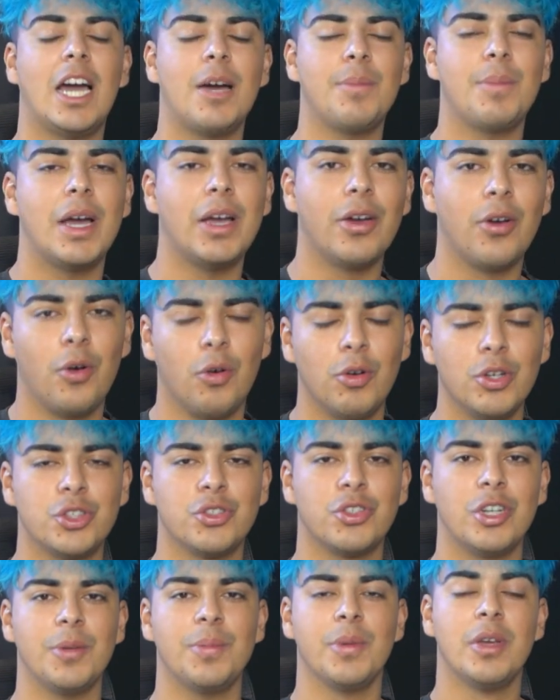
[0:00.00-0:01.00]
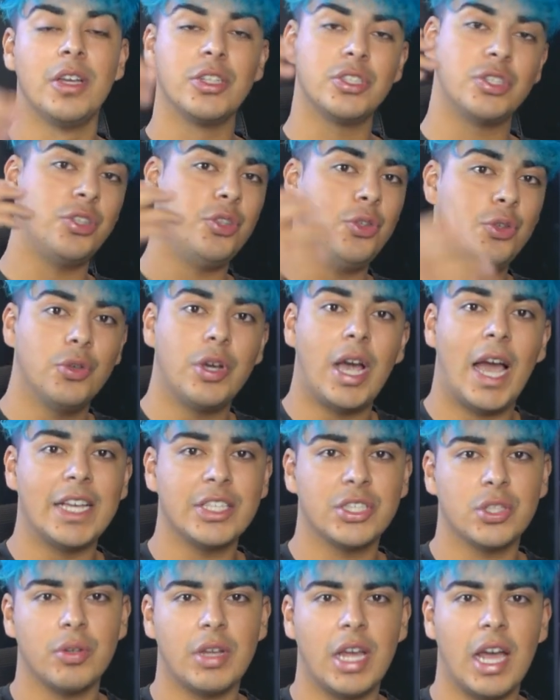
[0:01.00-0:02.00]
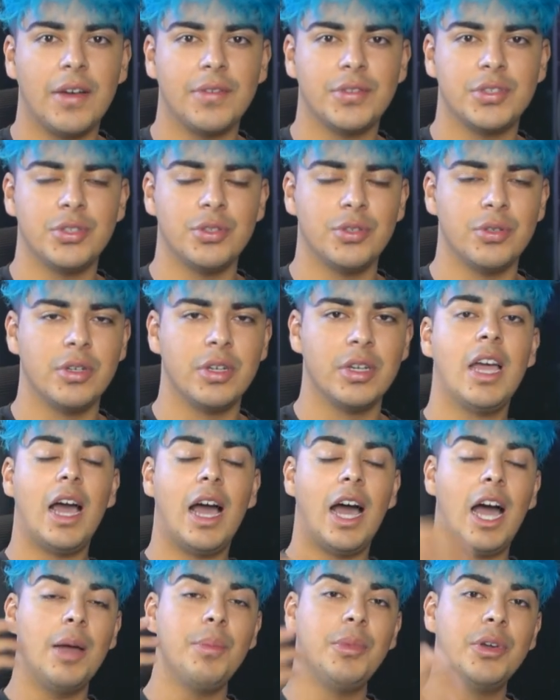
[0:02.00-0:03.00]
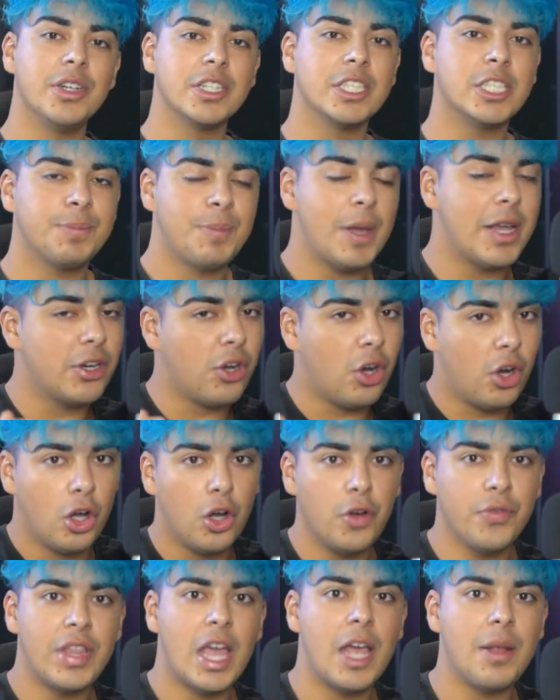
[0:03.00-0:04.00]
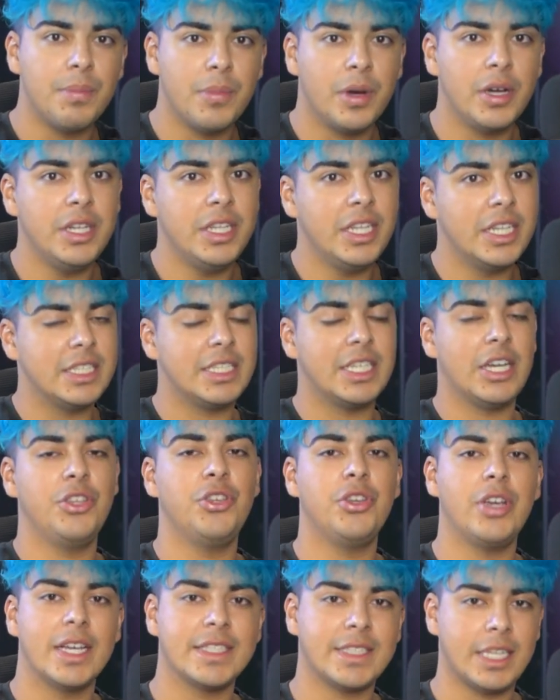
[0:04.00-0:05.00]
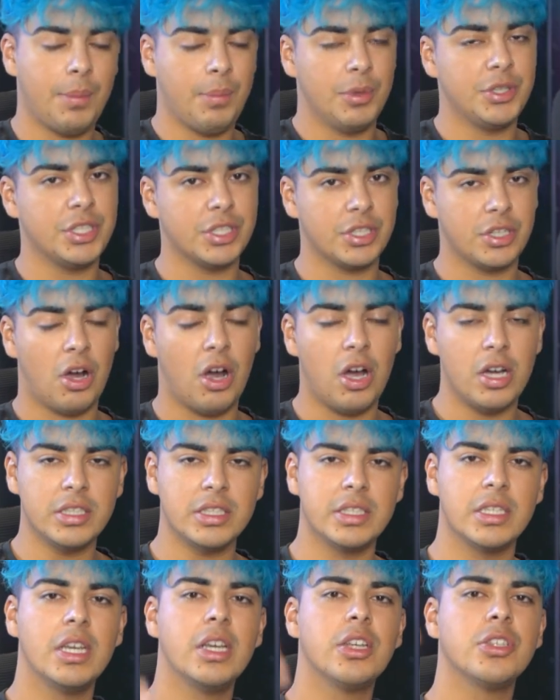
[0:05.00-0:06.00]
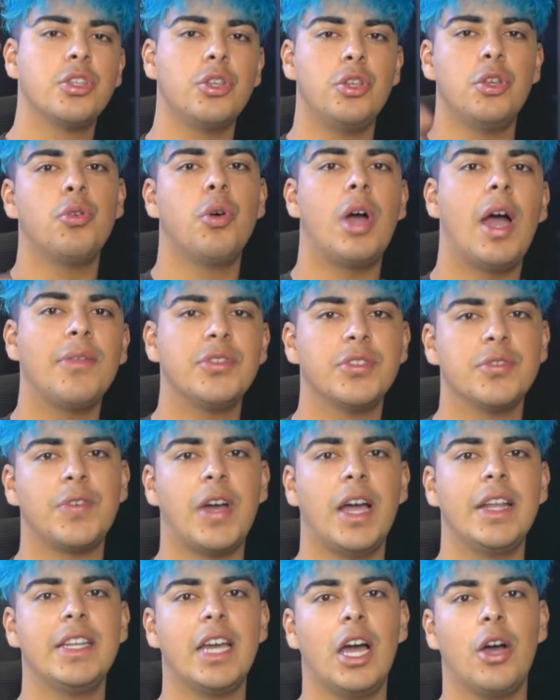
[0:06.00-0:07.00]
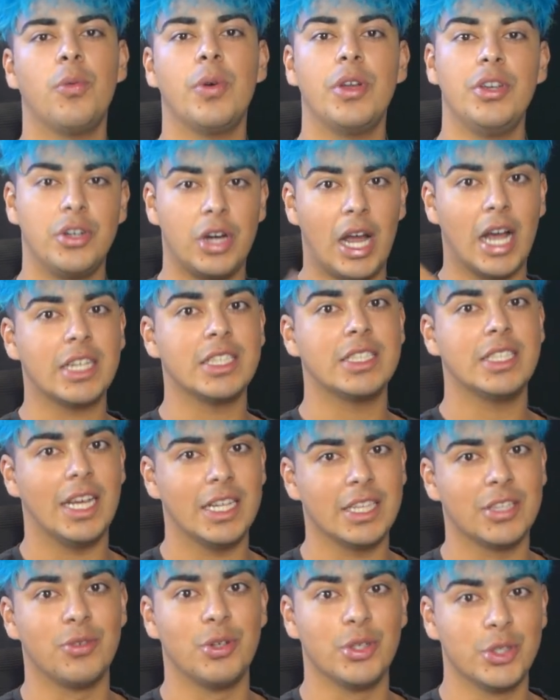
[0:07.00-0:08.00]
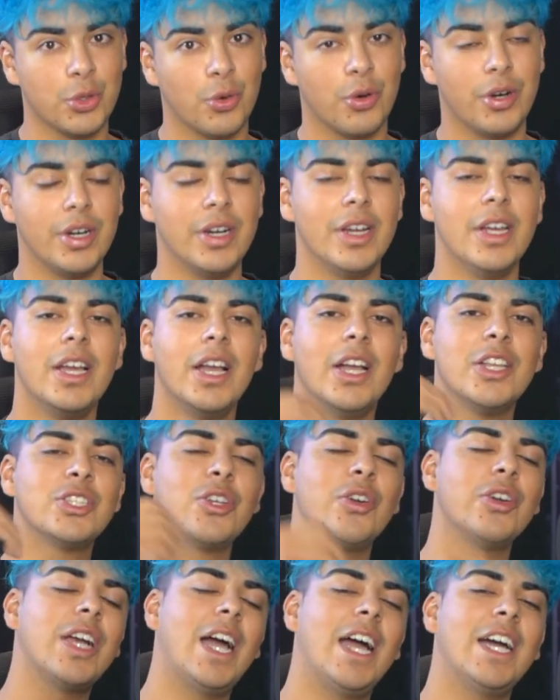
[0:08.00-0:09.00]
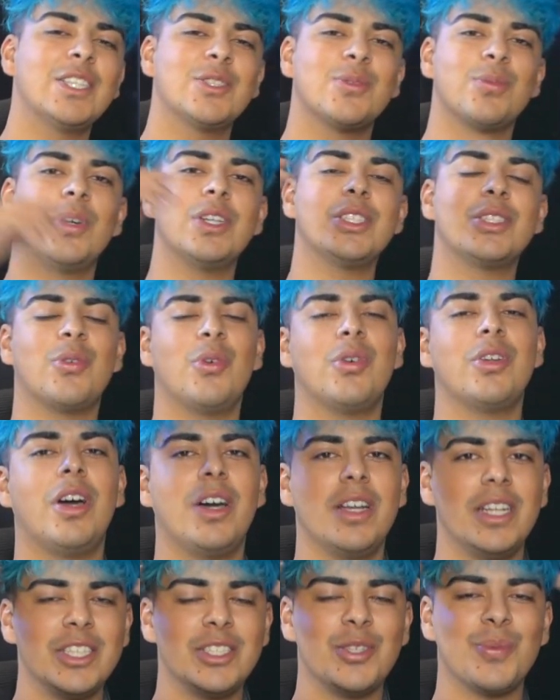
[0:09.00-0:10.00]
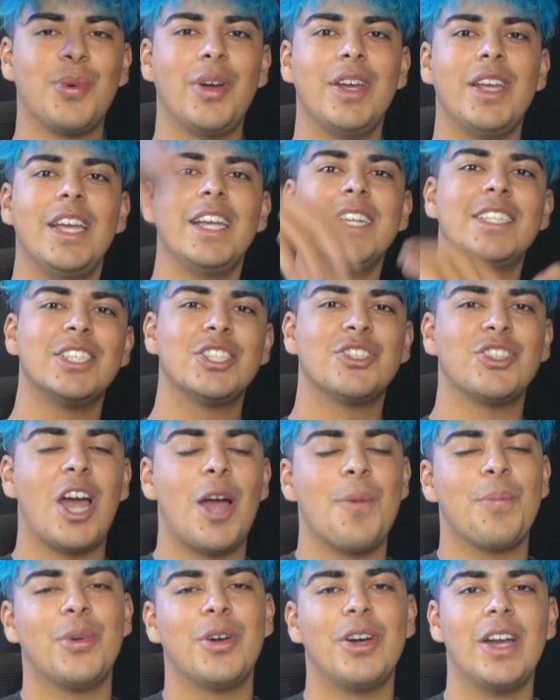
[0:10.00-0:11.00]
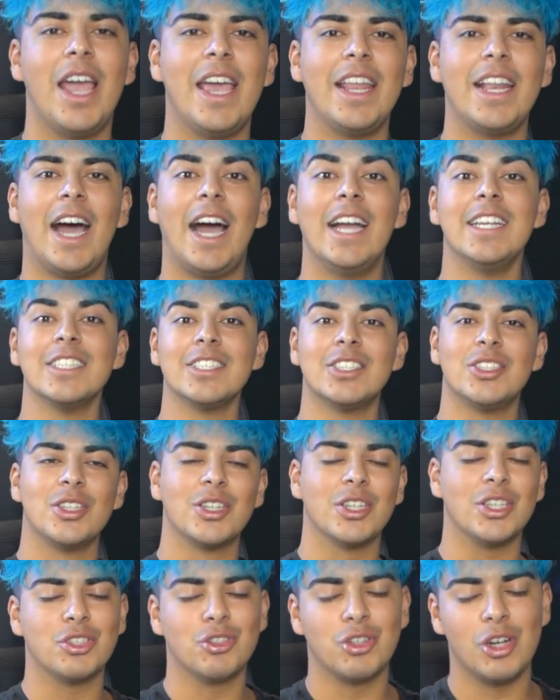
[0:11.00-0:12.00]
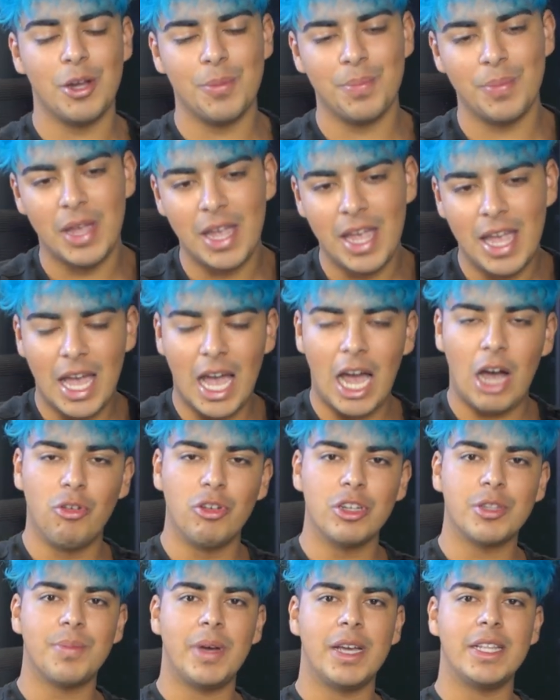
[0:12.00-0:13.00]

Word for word: down my whole trip so you guys don't have to. I'm here to spend all of that money and tell you guys how much it costs so you don't have to find out when you're actually at the resort. So guys, what's going on? It's your boy Isha Trapper, and I just took a trip out with